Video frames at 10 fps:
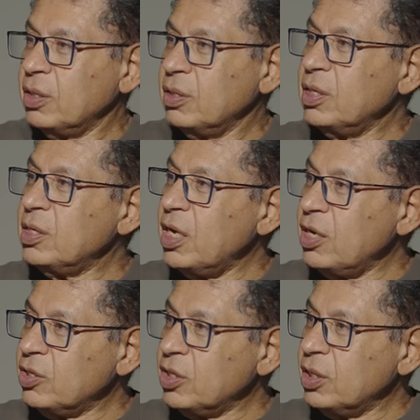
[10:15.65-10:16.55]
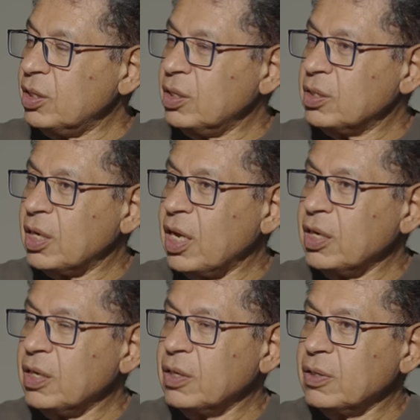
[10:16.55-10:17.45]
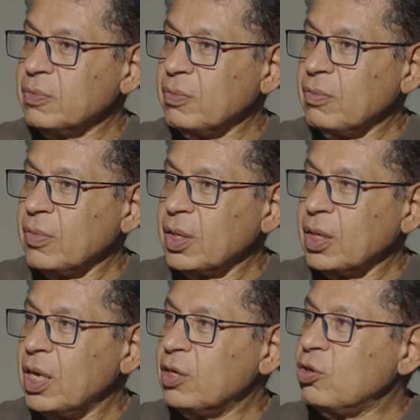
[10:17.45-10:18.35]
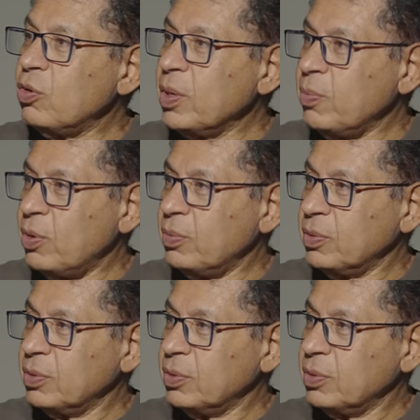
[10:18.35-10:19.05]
This energy is like atomic bomb.